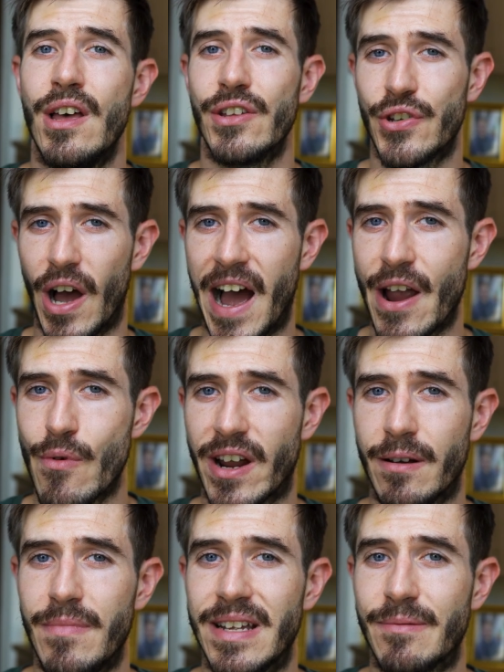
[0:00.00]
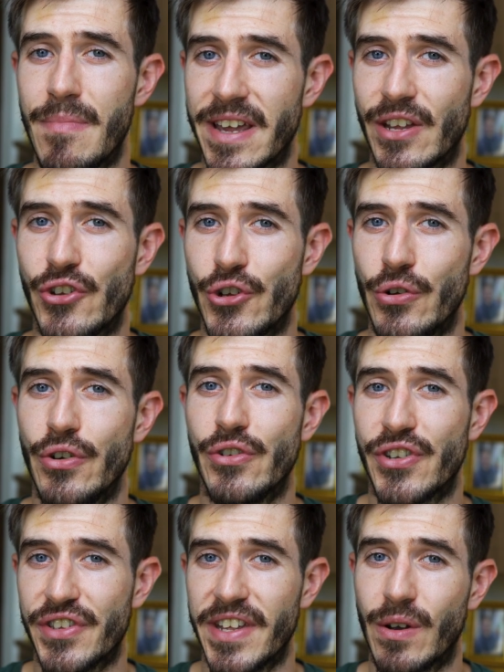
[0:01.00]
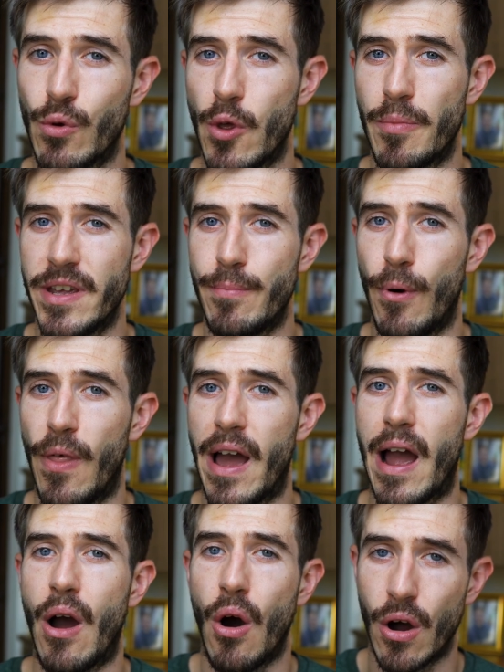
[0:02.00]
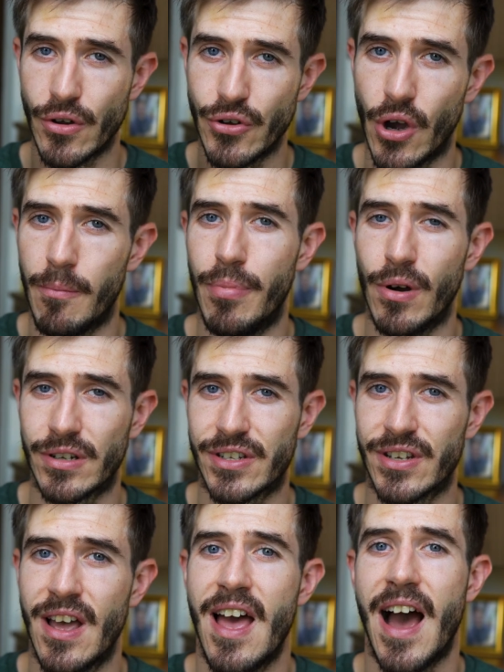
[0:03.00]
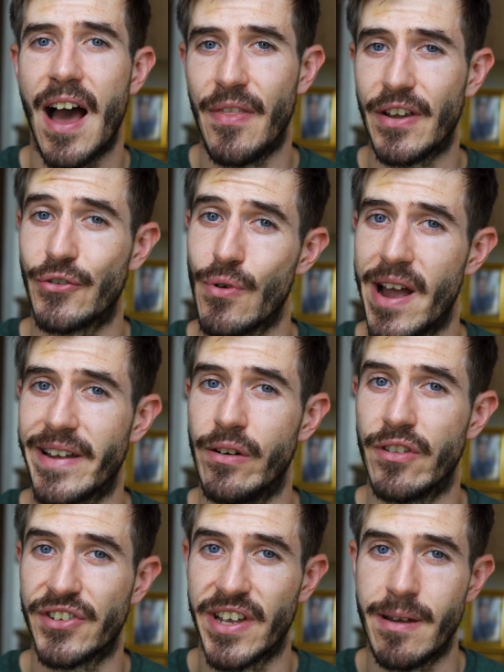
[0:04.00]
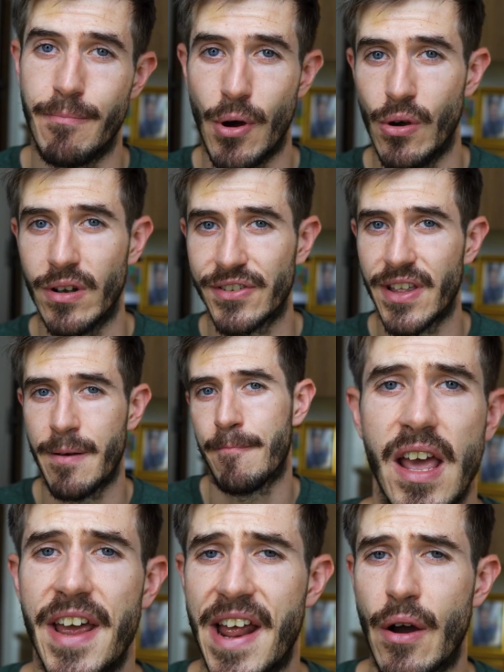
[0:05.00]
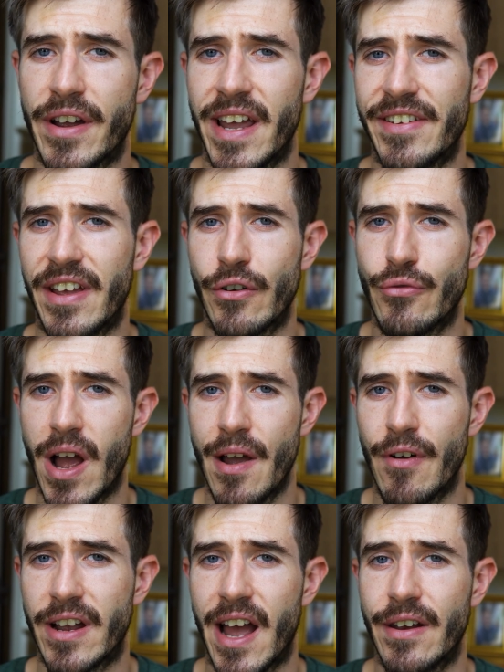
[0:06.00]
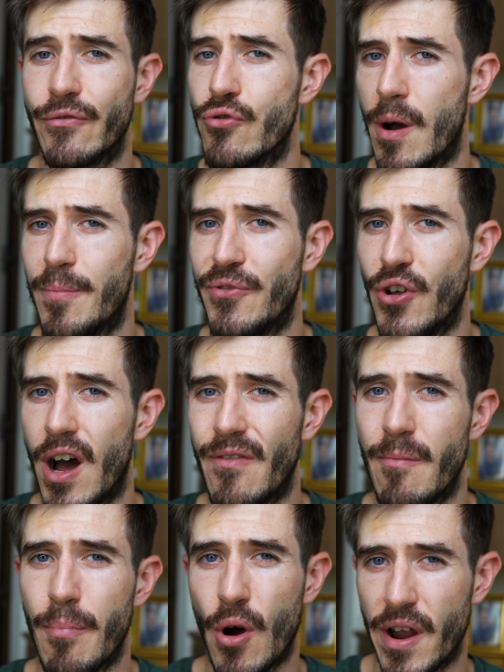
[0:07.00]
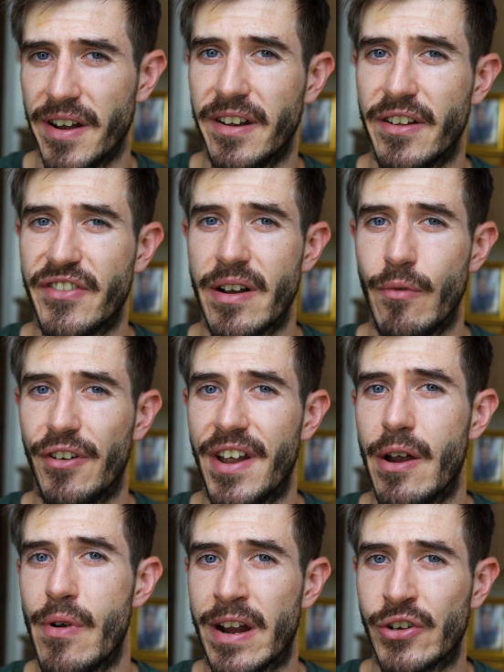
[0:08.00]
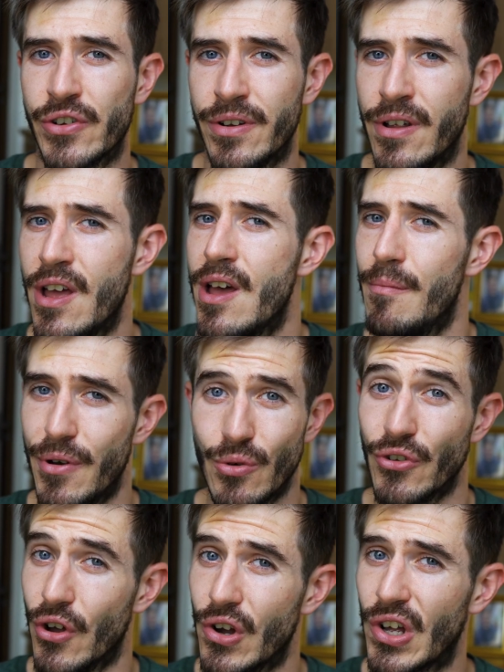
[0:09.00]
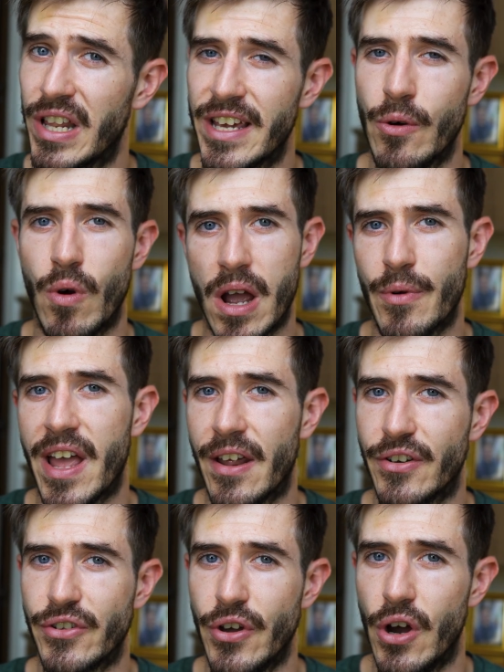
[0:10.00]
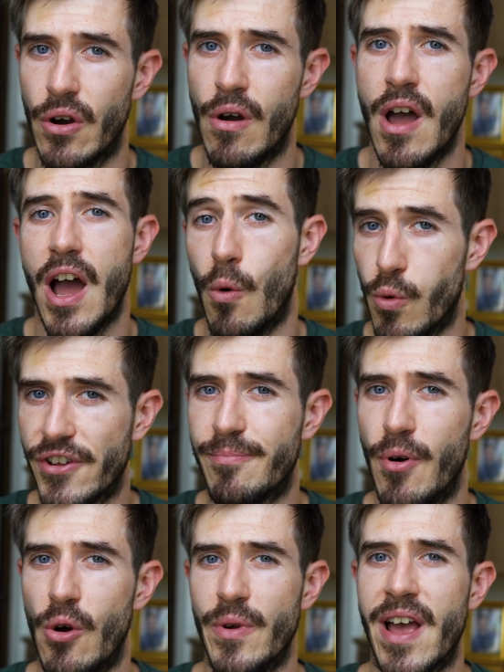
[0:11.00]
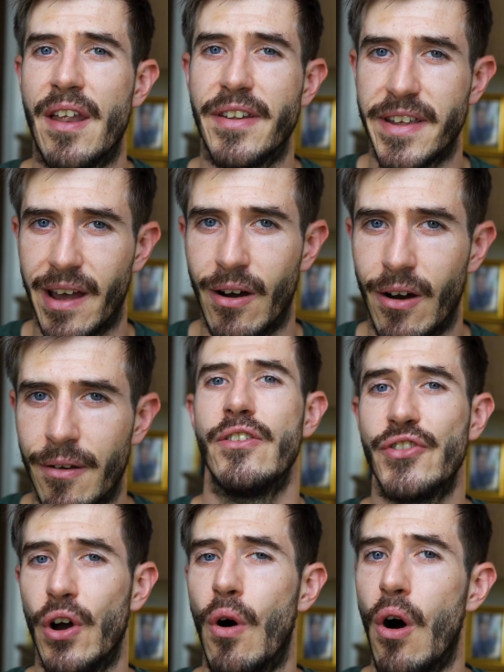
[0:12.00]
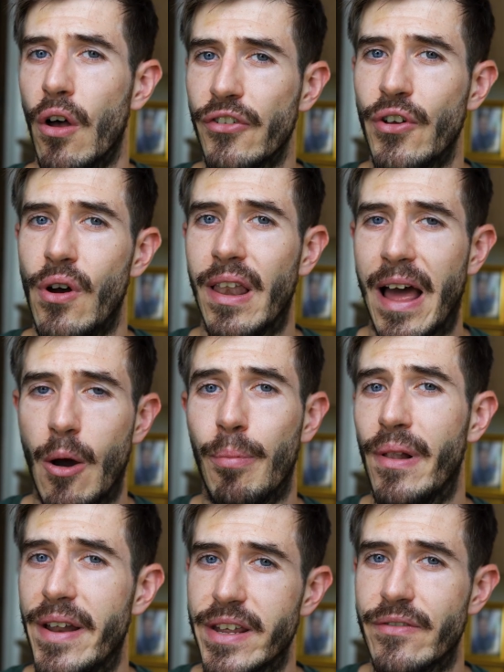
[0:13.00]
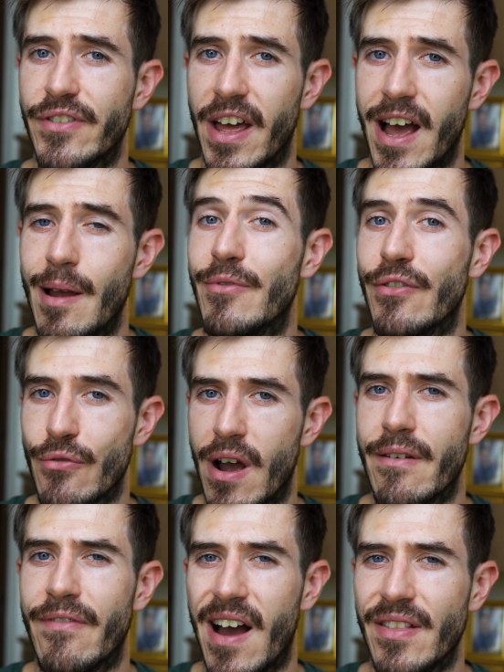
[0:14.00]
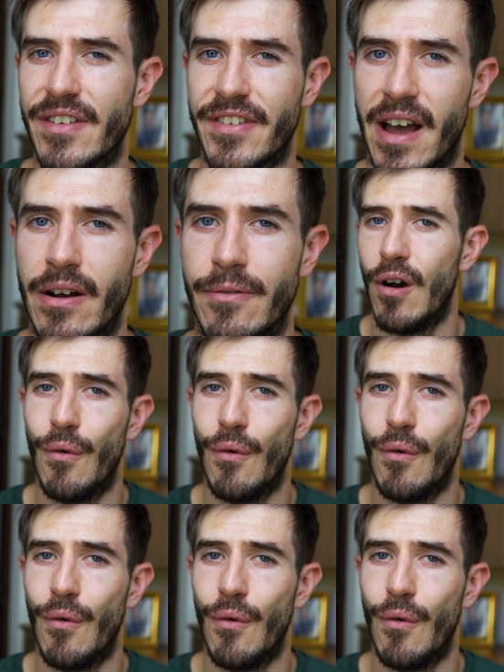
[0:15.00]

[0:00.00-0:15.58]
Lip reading: So I recommend making sure you stick with the people that are on your bus and then trying it on the same boat as them. In our case, our driver kind of dropped us off and pointed in a general direction, but it was unclear where we had to go and which boat we had to get on. So also allow plenty of time to try and find this out.